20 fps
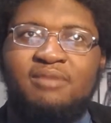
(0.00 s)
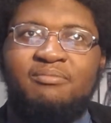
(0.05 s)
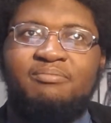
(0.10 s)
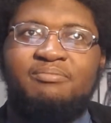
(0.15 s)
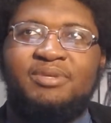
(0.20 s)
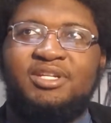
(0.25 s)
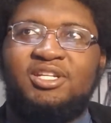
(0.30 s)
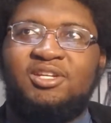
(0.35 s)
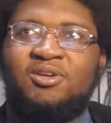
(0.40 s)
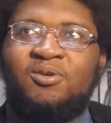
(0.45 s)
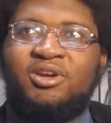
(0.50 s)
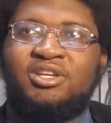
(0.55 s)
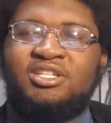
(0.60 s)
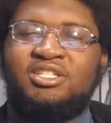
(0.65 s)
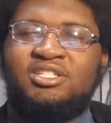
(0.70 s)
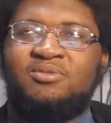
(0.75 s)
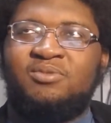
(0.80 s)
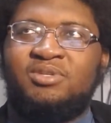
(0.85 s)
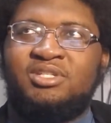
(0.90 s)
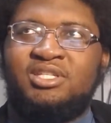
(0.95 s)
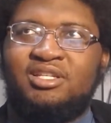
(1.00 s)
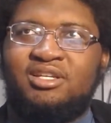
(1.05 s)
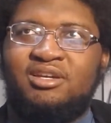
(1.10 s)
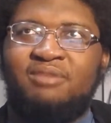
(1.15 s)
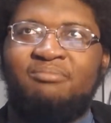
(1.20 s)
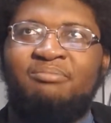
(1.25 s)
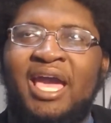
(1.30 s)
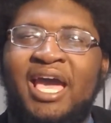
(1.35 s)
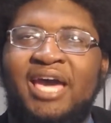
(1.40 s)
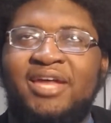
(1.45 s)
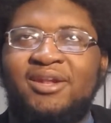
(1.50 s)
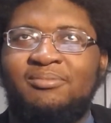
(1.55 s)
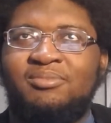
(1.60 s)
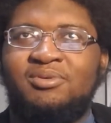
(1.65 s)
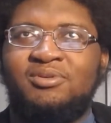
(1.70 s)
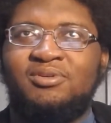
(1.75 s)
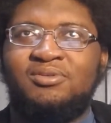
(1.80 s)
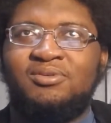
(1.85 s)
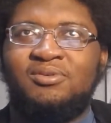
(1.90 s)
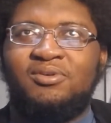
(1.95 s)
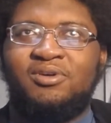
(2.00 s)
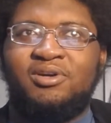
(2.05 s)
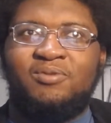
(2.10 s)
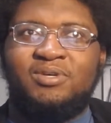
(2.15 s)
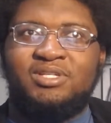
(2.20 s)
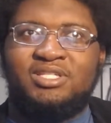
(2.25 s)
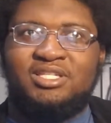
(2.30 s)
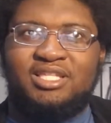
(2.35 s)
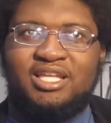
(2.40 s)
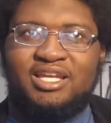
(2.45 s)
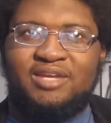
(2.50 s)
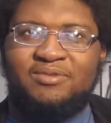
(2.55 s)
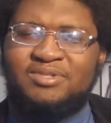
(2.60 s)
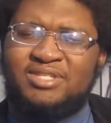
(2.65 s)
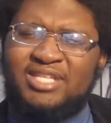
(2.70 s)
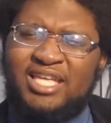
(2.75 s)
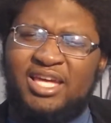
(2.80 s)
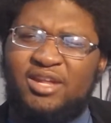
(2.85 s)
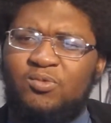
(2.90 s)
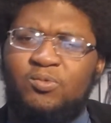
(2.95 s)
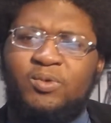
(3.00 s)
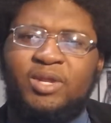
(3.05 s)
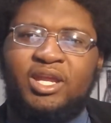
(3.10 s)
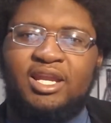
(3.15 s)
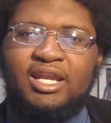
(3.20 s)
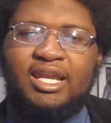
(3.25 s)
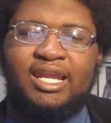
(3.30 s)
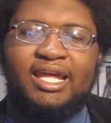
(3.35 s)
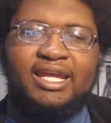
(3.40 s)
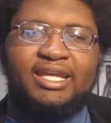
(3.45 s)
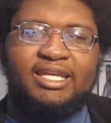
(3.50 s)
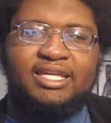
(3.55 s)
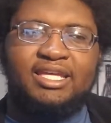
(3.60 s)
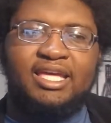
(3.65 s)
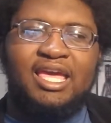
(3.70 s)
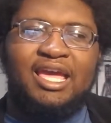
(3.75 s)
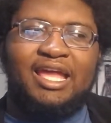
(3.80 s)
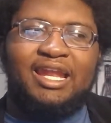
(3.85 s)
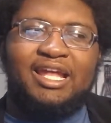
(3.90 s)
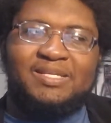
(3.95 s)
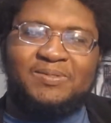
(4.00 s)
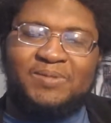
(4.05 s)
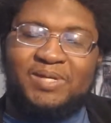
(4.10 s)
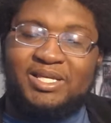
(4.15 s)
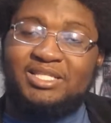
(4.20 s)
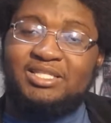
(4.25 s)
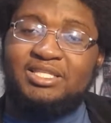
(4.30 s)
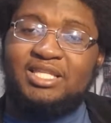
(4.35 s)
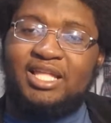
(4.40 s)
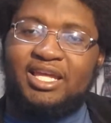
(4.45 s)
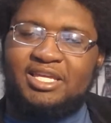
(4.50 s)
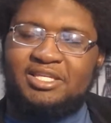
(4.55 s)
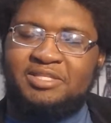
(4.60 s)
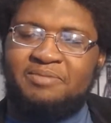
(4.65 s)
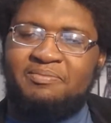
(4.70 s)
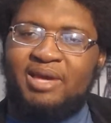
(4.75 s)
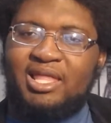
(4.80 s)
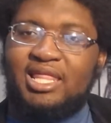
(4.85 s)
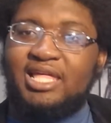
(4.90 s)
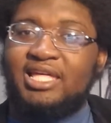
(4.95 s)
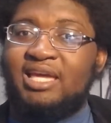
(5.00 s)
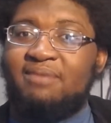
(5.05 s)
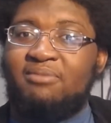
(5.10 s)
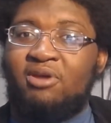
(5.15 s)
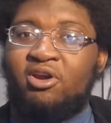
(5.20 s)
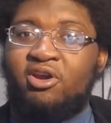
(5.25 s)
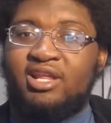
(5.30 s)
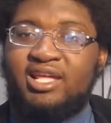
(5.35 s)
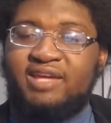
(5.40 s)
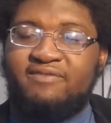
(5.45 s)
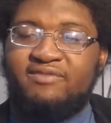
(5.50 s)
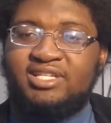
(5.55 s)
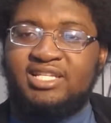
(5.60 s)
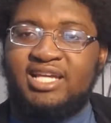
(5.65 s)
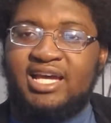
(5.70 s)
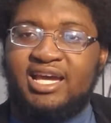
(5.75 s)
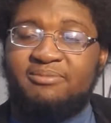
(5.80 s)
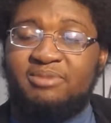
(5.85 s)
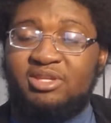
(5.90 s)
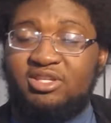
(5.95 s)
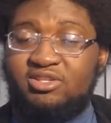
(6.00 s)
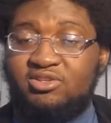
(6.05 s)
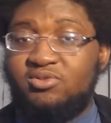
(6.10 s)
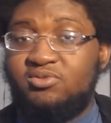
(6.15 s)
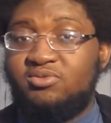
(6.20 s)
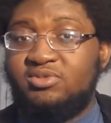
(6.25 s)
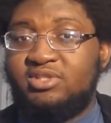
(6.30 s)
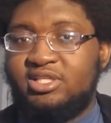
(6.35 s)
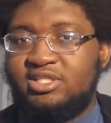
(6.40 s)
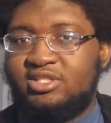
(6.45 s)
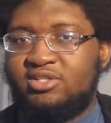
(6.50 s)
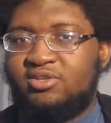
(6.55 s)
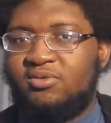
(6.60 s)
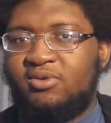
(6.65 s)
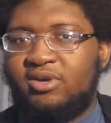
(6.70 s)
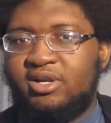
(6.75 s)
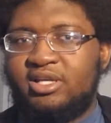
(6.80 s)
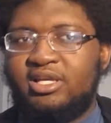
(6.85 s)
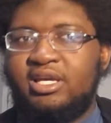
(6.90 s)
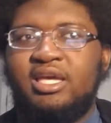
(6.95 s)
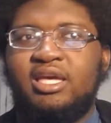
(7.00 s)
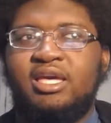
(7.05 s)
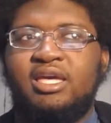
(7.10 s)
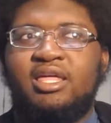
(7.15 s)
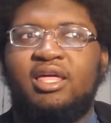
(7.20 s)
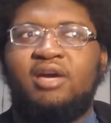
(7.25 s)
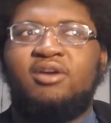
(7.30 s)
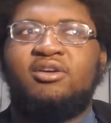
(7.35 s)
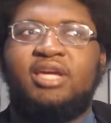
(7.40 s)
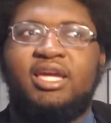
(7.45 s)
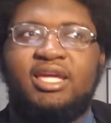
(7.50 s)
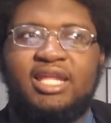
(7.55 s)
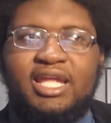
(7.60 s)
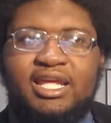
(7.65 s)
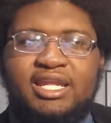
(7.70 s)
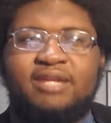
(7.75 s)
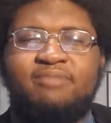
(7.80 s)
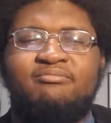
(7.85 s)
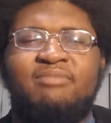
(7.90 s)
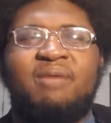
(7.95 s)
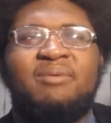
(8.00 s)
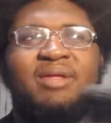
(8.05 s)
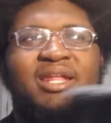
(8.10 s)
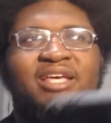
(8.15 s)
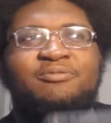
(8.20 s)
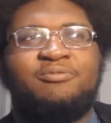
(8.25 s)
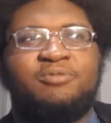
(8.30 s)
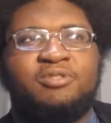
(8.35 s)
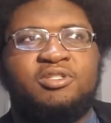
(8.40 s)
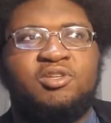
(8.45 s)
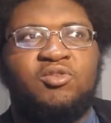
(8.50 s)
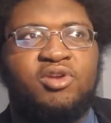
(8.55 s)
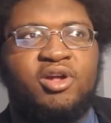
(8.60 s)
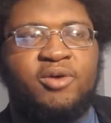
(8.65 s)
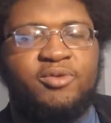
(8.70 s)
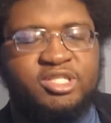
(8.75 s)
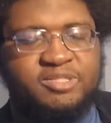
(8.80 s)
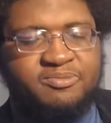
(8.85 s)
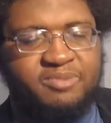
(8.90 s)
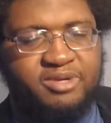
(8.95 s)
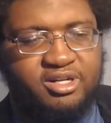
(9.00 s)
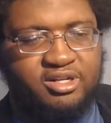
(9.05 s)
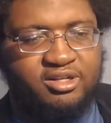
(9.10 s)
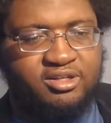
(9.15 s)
but the quirk just wasn't compatible, or wasn't like, it was kind of weird, like, that's why he, like, his belly kept hurting every time he used his quirk. Okay, that maybe that's what's going on with Spinner.